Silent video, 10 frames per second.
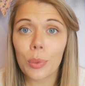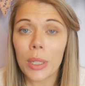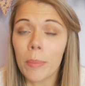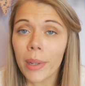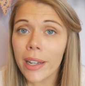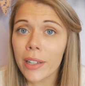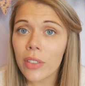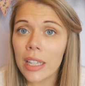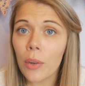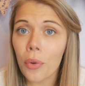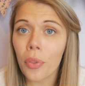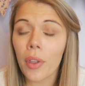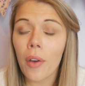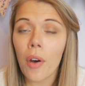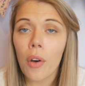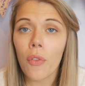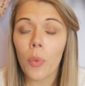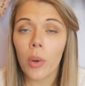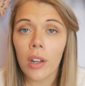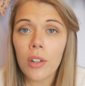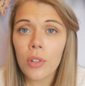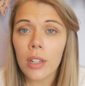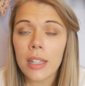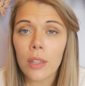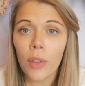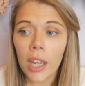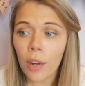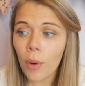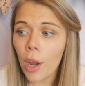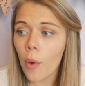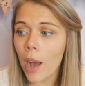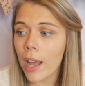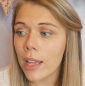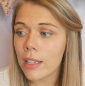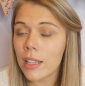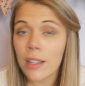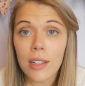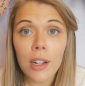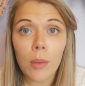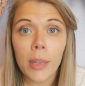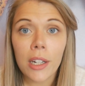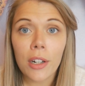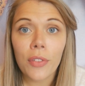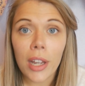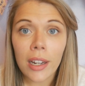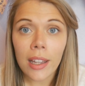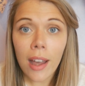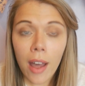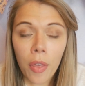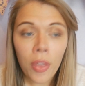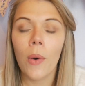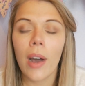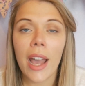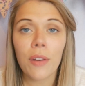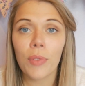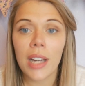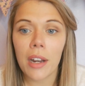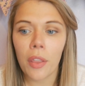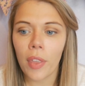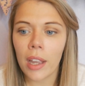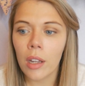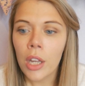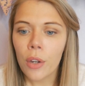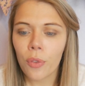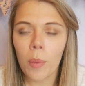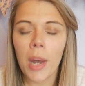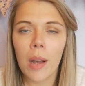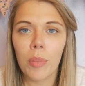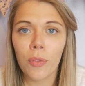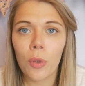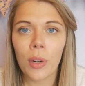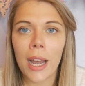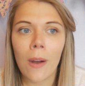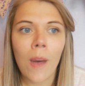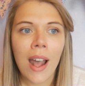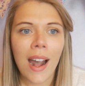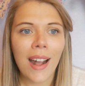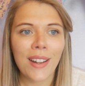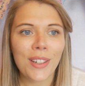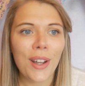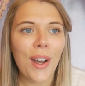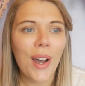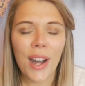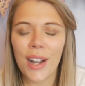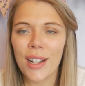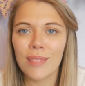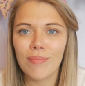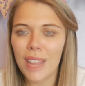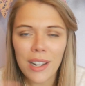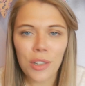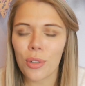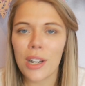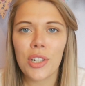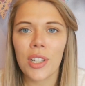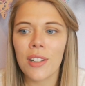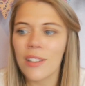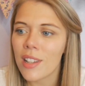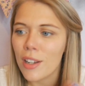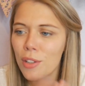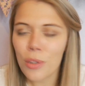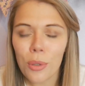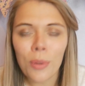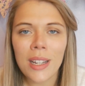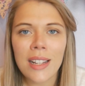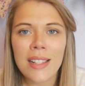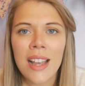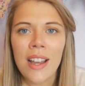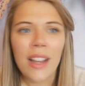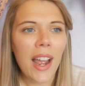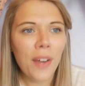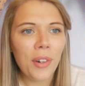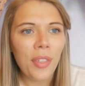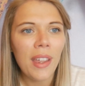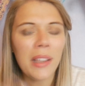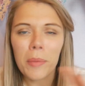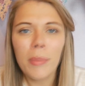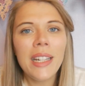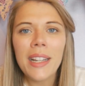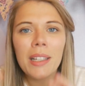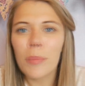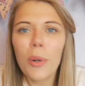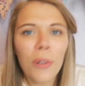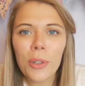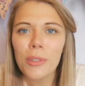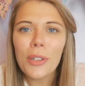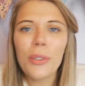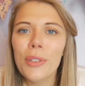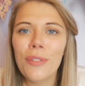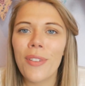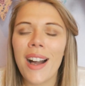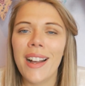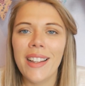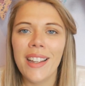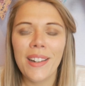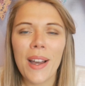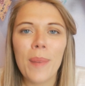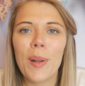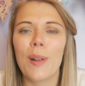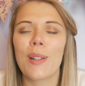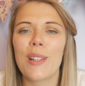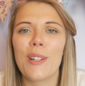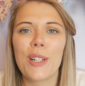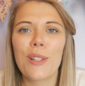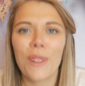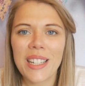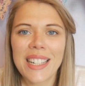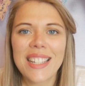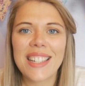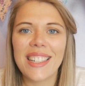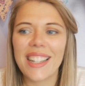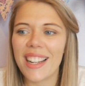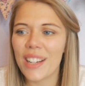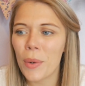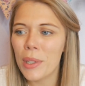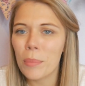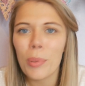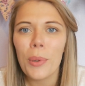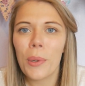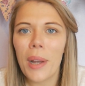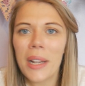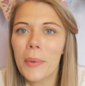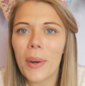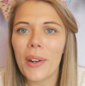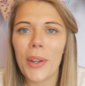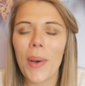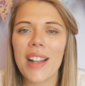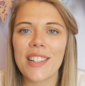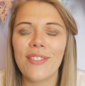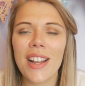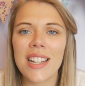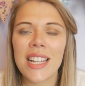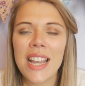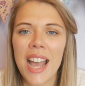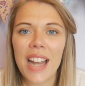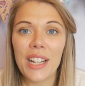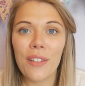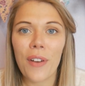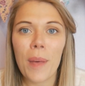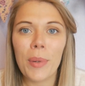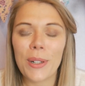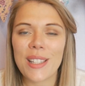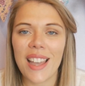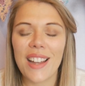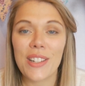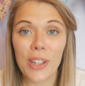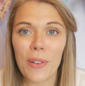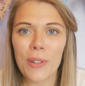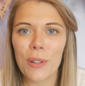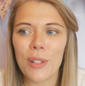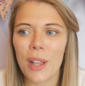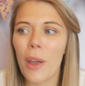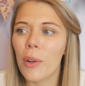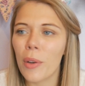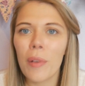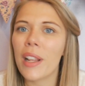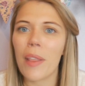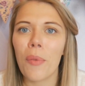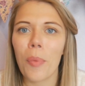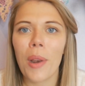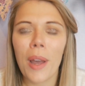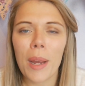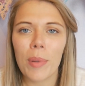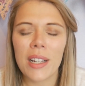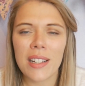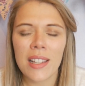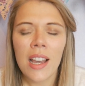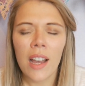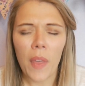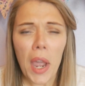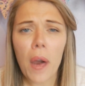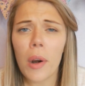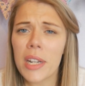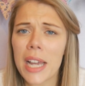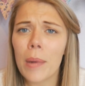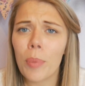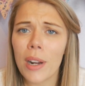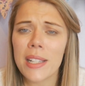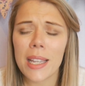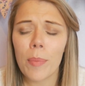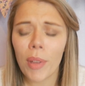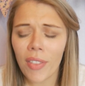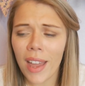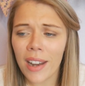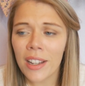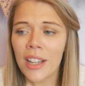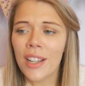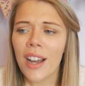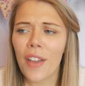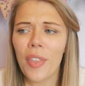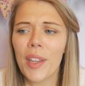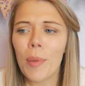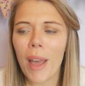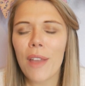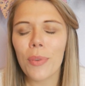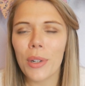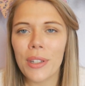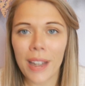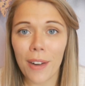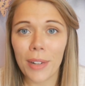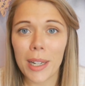Greenberg, the author of 100 Nights of Hero and the Encyclopedia of Early Earth. I hadn't read anything from her before now, and her illustrations, her stories, everything, the meaning, the moral, all of that in her books are just fantastic, and I would implore anyone who hasn't read any of her books yet to go and do so. Go and get them from the library, because they are a tad pricey, but then I think you pay for what you get,